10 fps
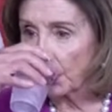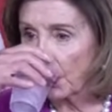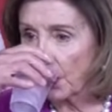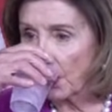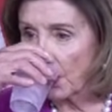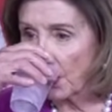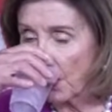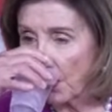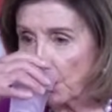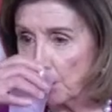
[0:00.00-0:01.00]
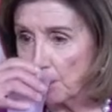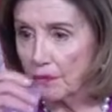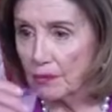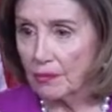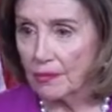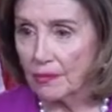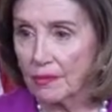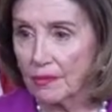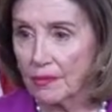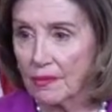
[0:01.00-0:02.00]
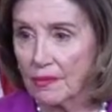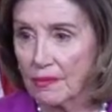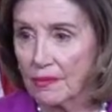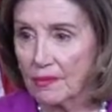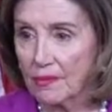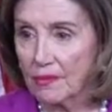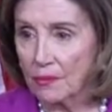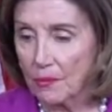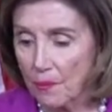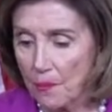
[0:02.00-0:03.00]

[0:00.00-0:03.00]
promote um, getting vaccinated in his state.